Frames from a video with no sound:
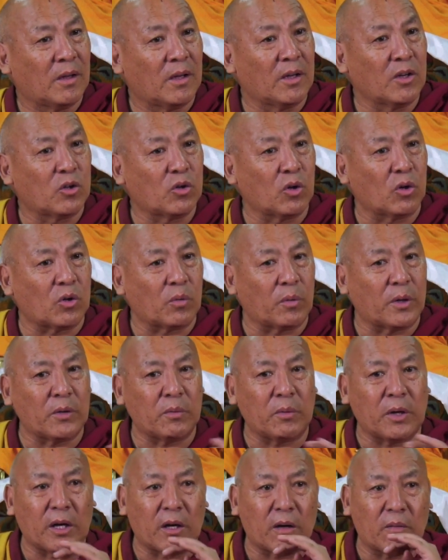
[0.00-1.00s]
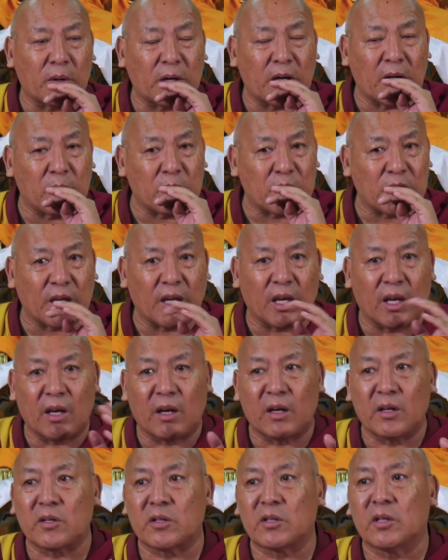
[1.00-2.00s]
In short, what we are, what I am saying
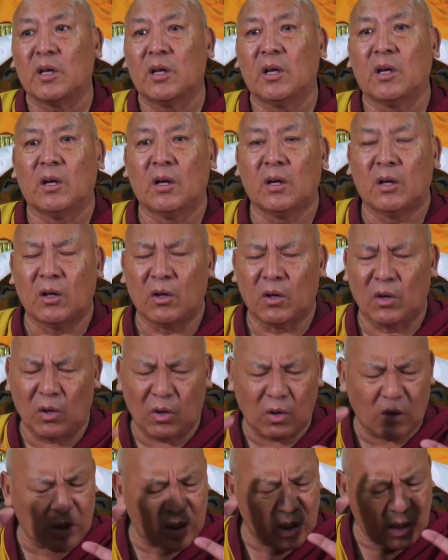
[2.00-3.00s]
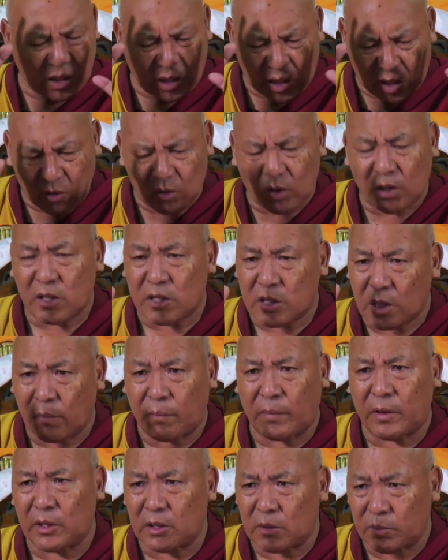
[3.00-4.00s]
here is, all the countless
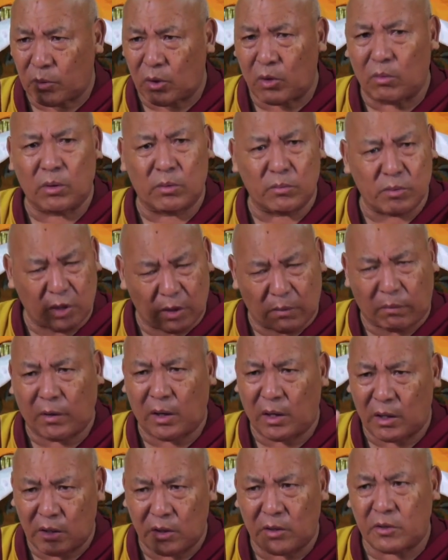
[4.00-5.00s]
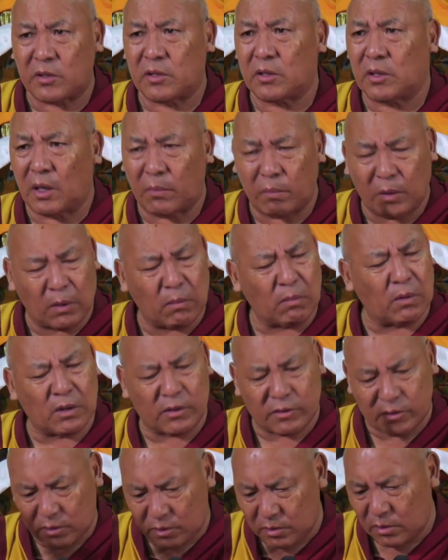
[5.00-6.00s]
sufferings, problems, difficulties,
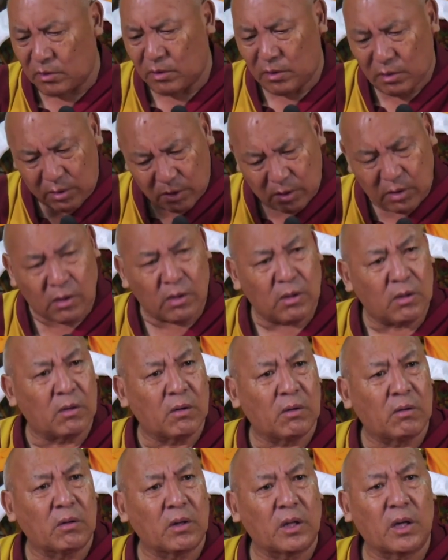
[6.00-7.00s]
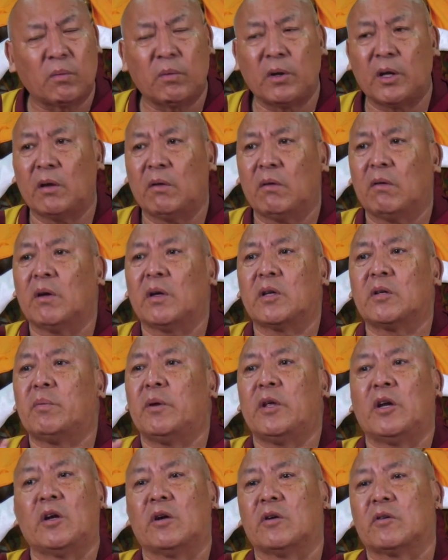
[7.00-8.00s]
upheavals that we
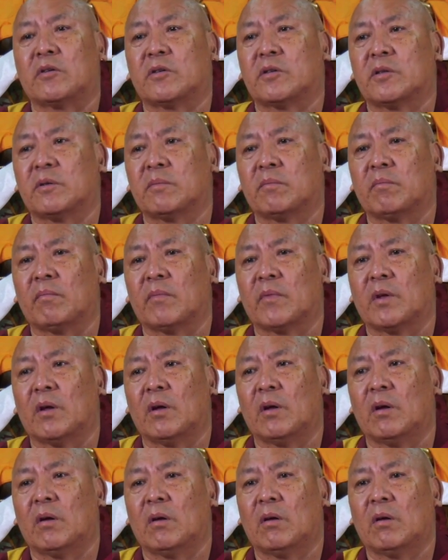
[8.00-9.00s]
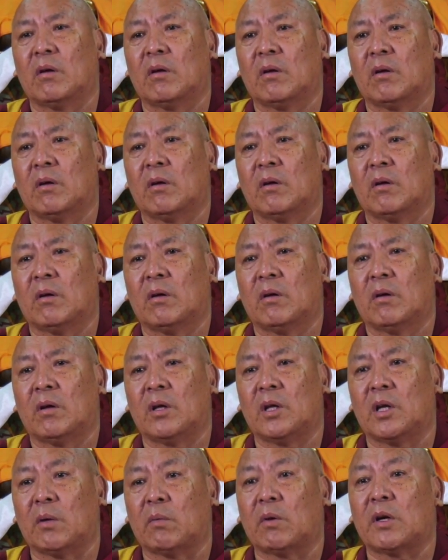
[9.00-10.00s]
experience
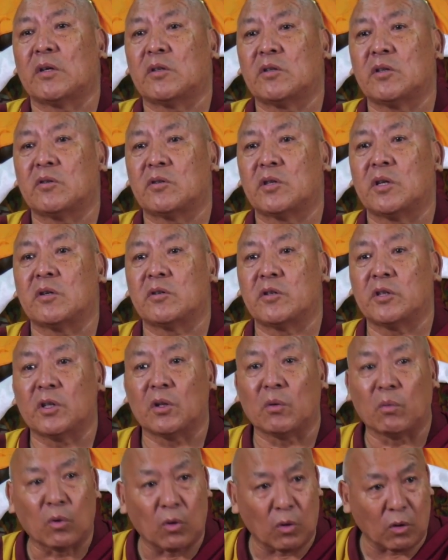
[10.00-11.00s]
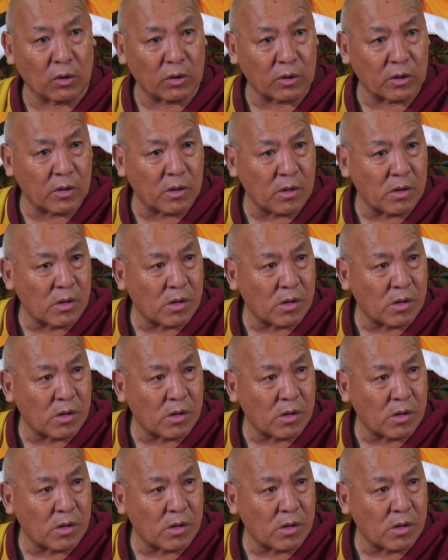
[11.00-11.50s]
in our existence in the world